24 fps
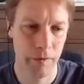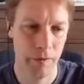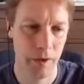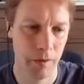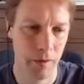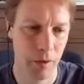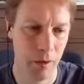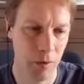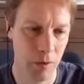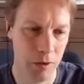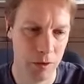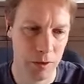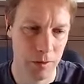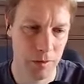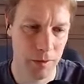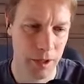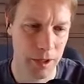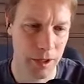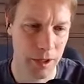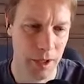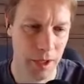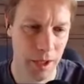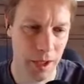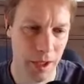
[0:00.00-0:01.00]
we want to
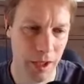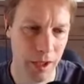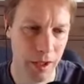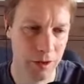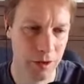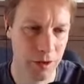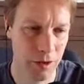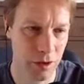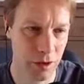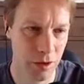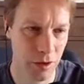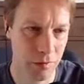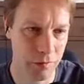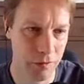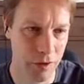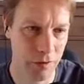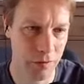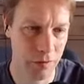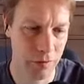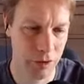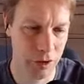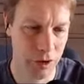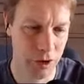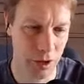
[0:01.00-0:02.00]
make a collection of
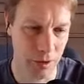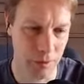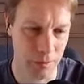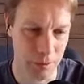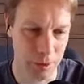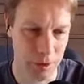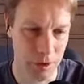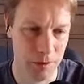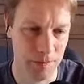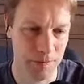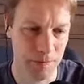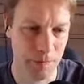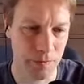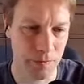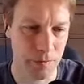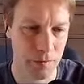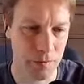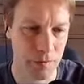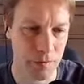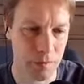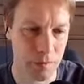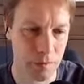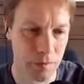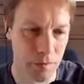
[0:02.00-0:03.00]
different shapes.
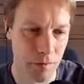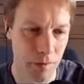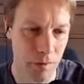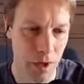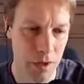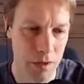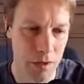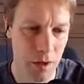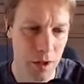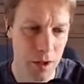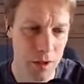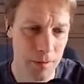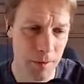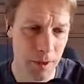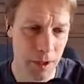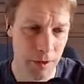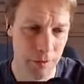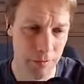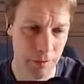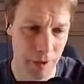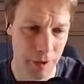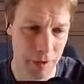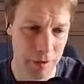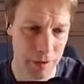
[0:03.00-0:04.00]
So let's make
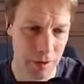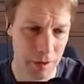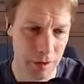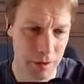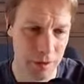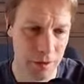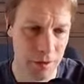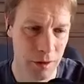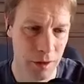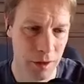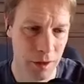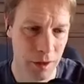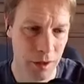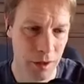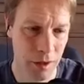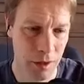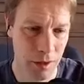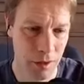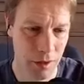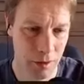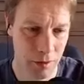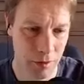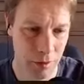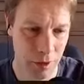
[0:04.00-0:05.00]
a vector,
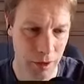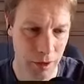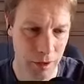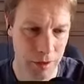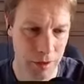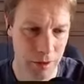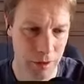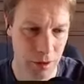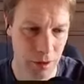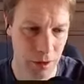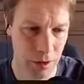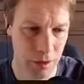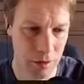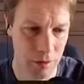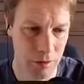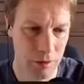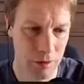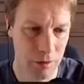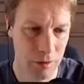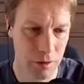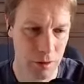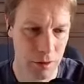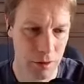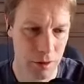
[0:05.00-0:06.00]
create a
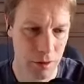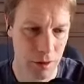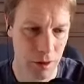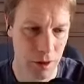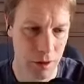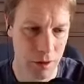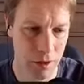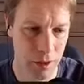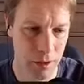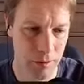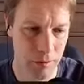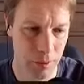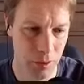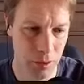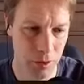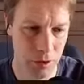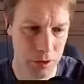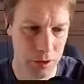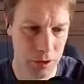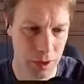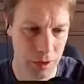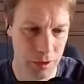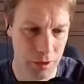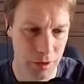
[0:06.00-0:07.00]
circle, and then
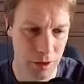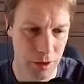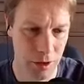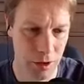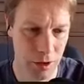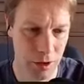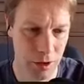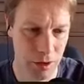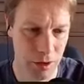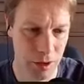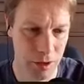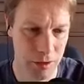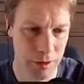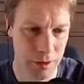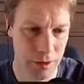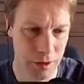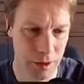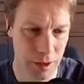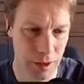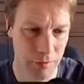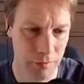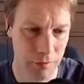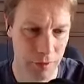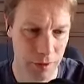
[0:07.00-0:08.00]
push that circle into
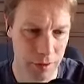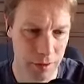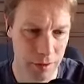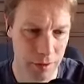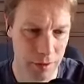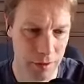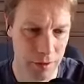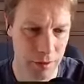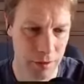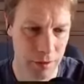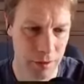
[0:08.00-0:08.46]
that vector,